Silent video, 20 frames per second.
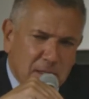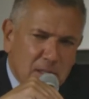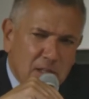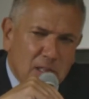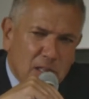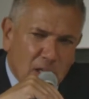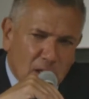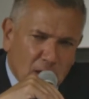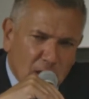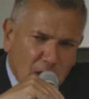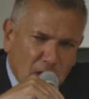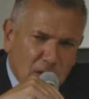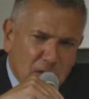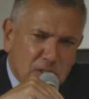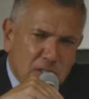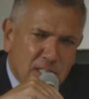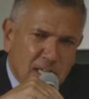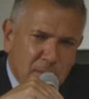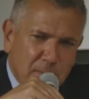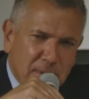
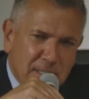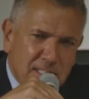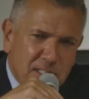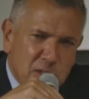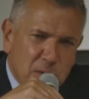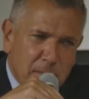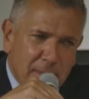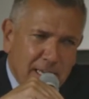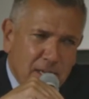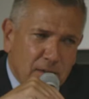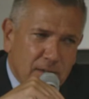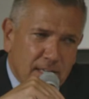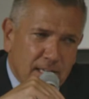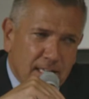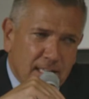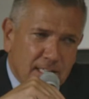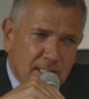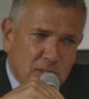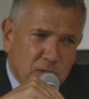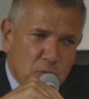large companies about
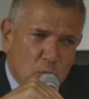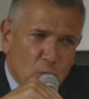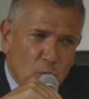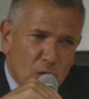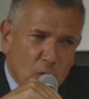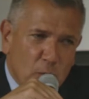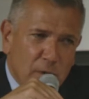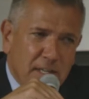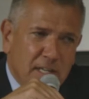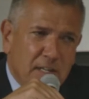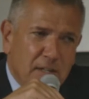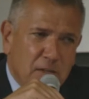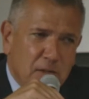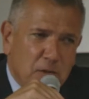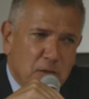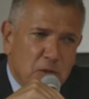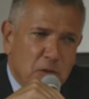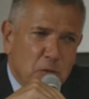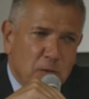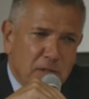is what we can
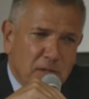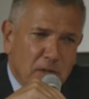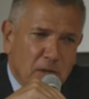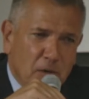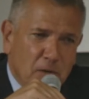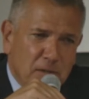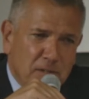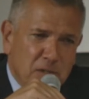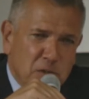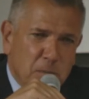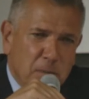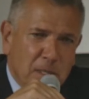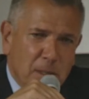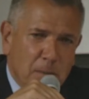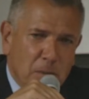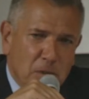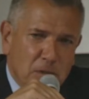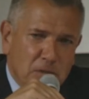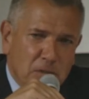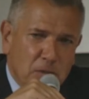do to encourage
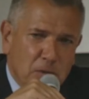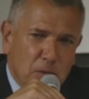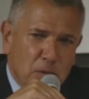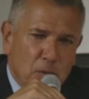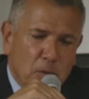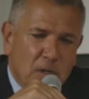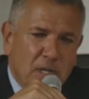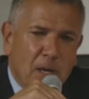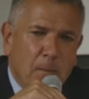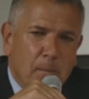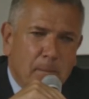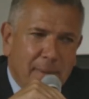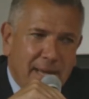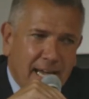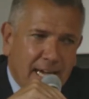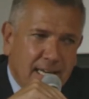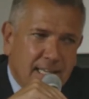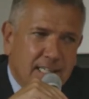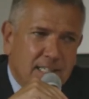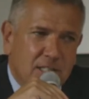people to come
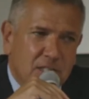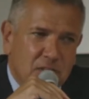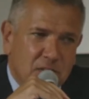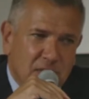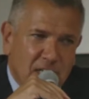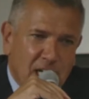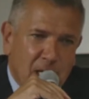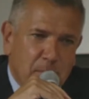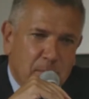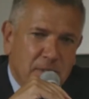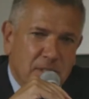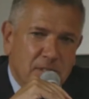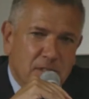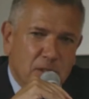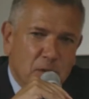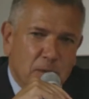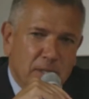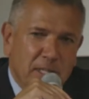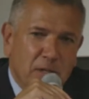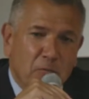back and to stop
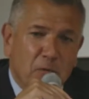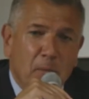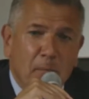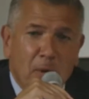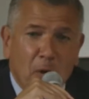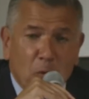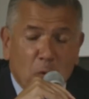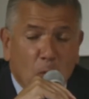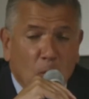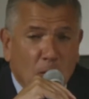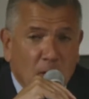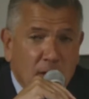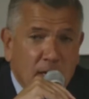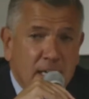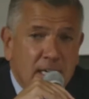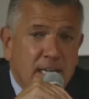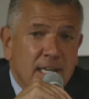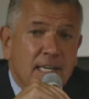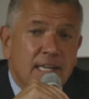doing remote work.